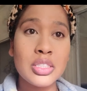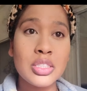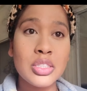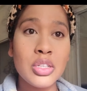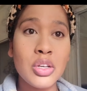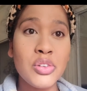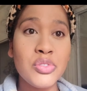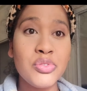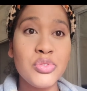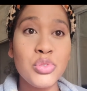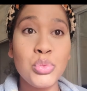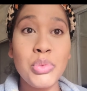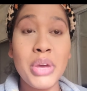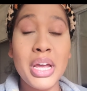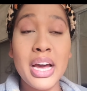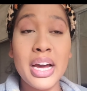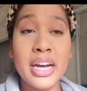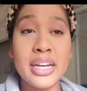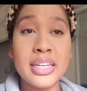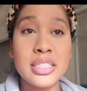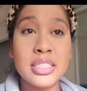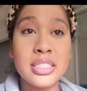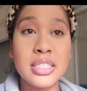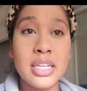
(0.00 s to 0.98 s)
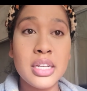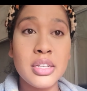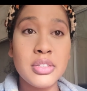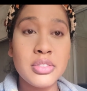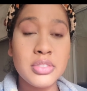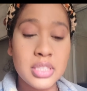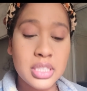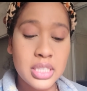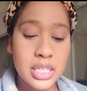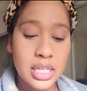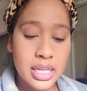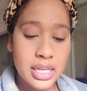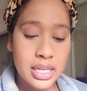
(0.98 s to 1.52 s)
So for my eyeshadow
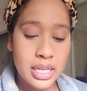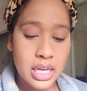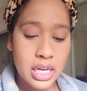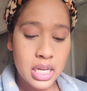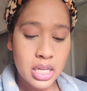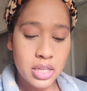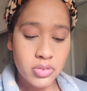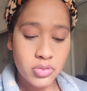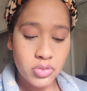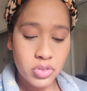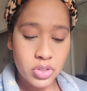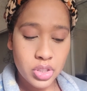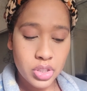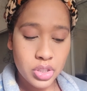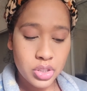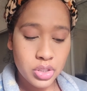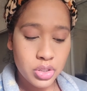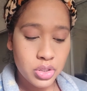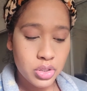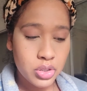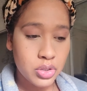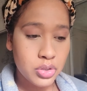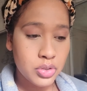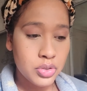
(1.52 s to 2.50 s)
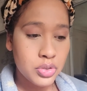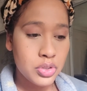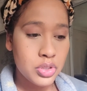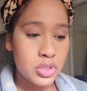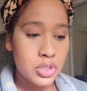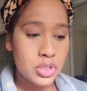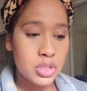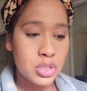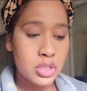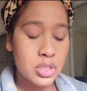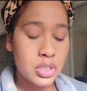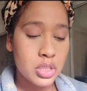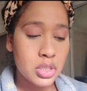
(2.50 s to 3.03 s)
today, I am going to use
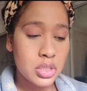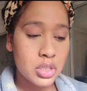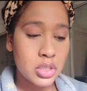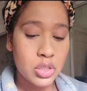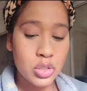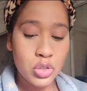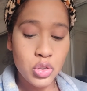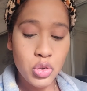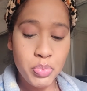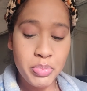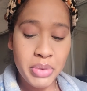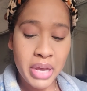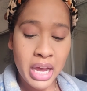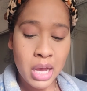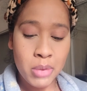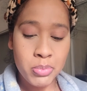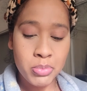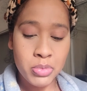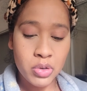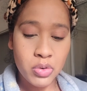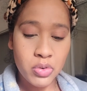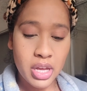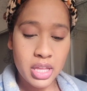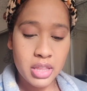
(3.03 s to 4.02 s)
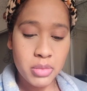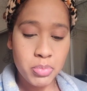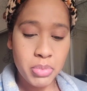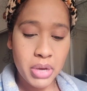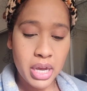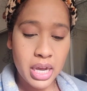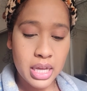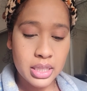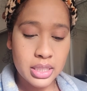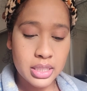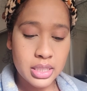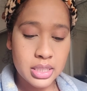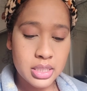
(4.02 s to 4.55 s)
two Pat McGrath
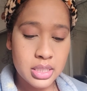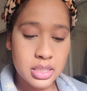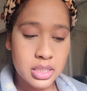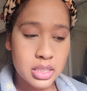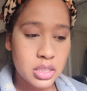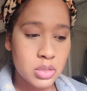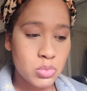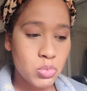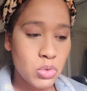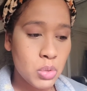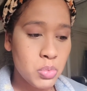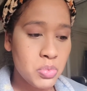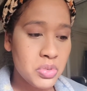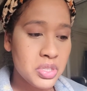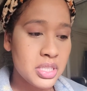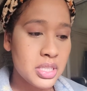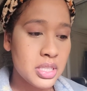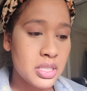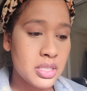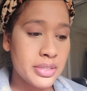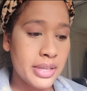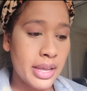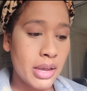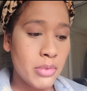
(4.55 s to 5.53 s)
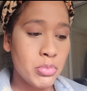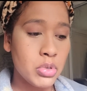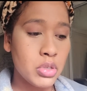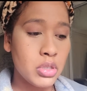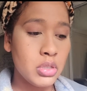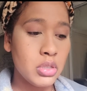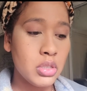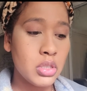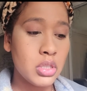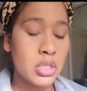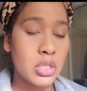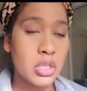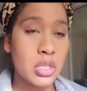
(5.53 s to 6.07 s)
palettes. One was a sample
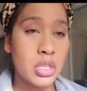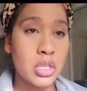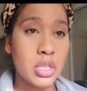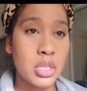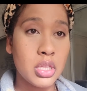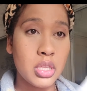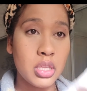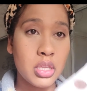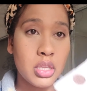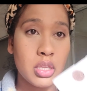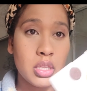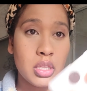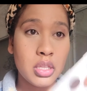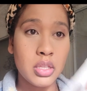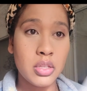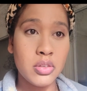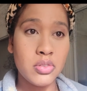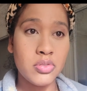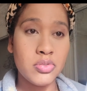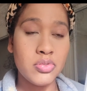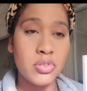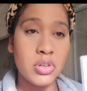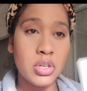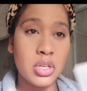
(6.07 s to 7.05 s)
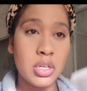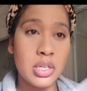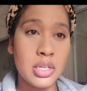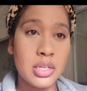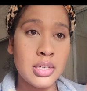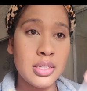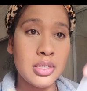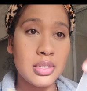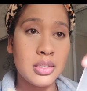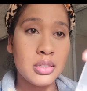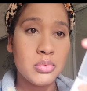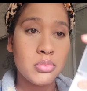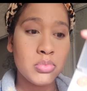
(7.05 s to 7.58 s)

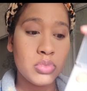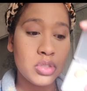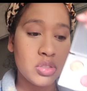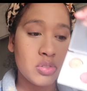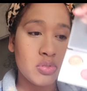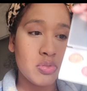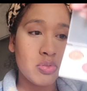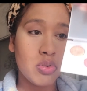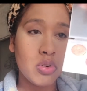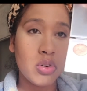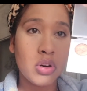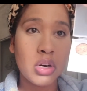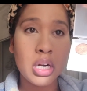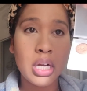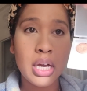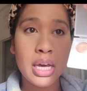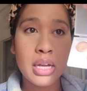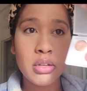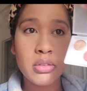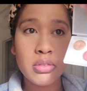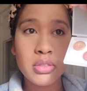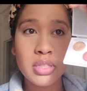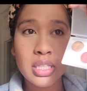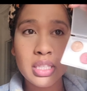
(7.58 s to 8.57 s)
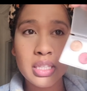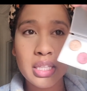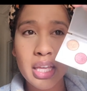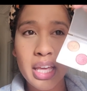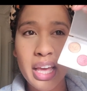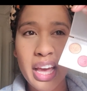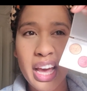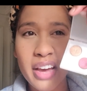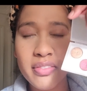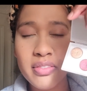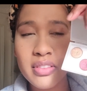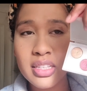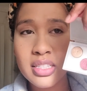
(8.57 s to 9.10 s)
from Sephora. I don't think they
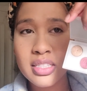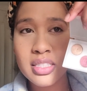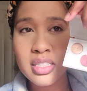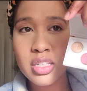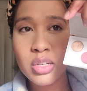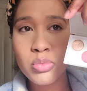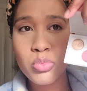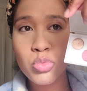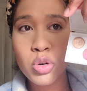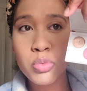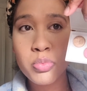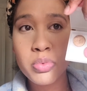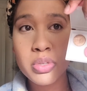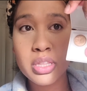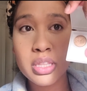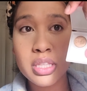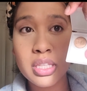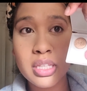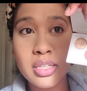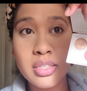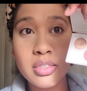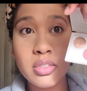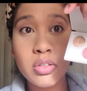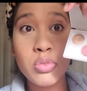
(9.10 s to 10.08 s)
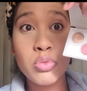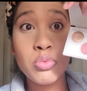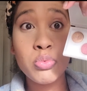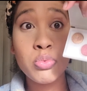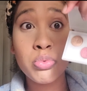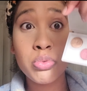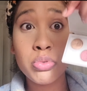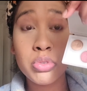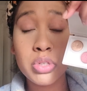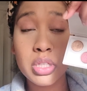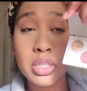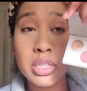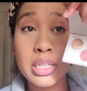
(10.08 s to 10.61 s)
have these anymore, but these are
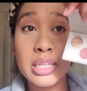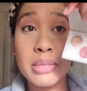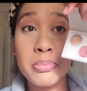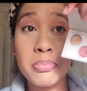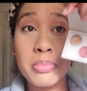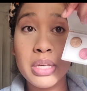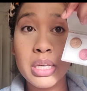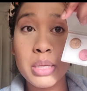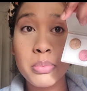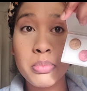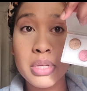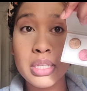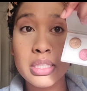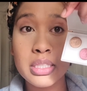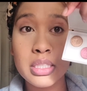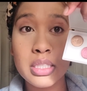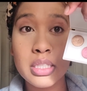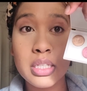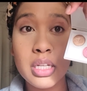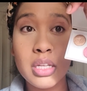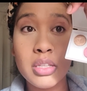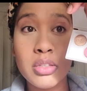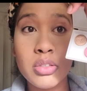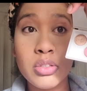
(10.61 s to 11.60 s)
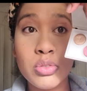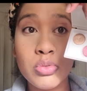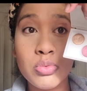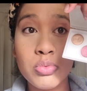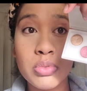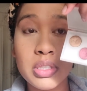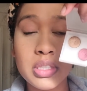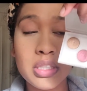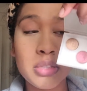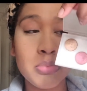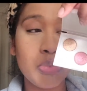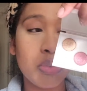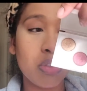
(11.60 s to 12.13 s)
really pigmented and they're
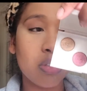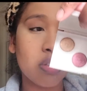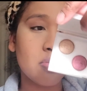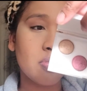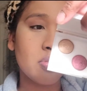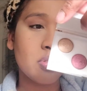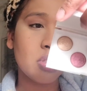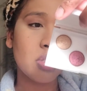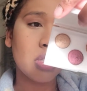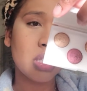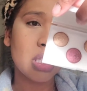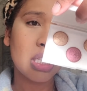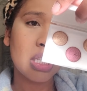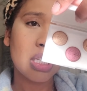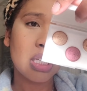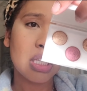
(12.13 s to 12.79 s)
really beautiful.